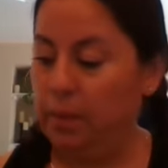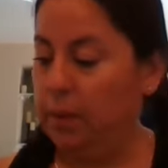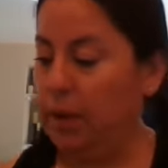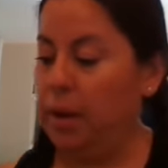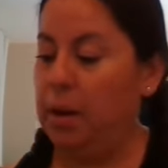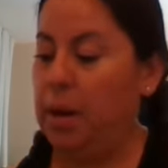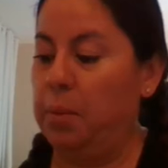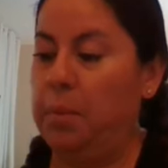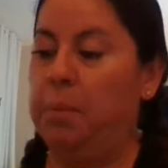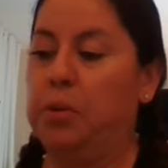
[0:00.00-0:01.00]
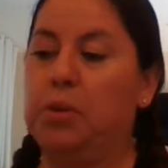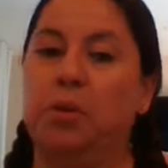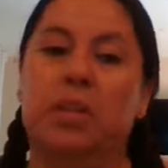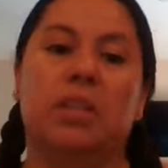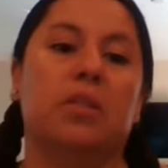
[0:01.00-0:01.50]
Okay, and remember, so
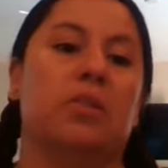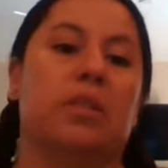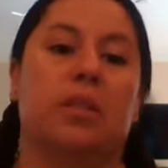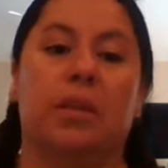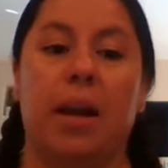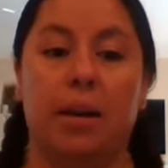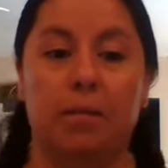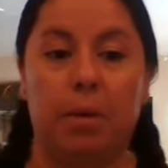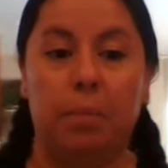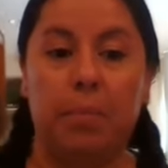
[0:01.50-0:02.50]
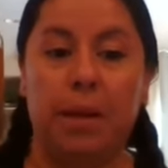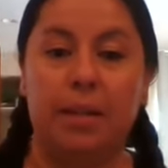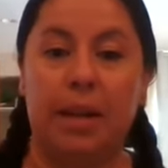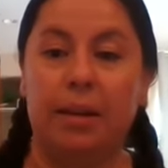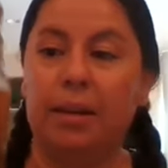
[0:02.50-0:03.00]
this is just kind of
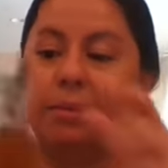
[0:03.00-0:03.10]
maintaining,